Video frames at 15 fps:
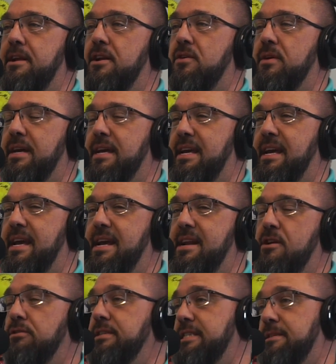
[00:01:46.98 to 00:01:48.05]
You know, he
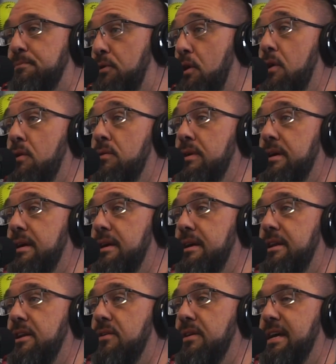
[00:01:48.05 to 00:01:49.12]
knows he's a pro.
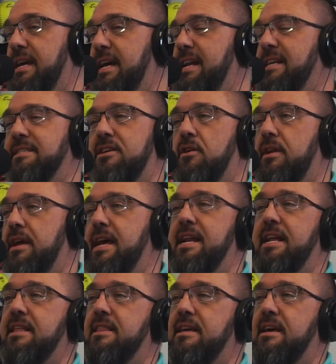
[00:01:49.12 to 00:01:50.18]
You know, he doesn't go to
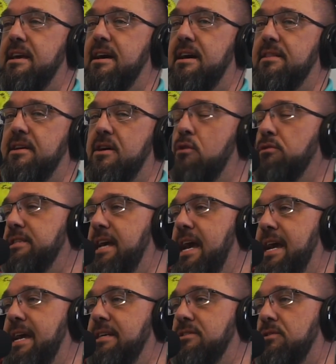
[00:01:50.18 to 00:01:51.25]
any of the
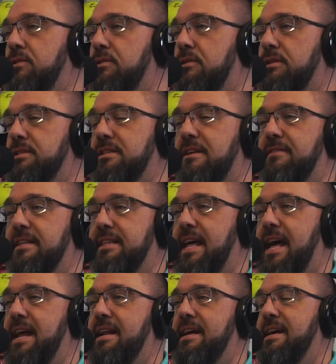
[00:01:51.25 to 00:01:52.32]
OTAs or stuff like
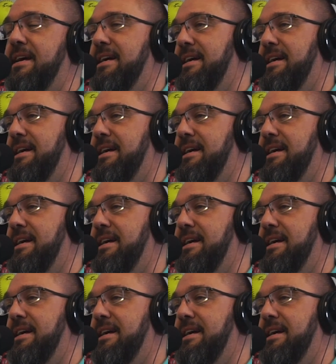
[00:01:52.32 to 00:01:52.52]
that.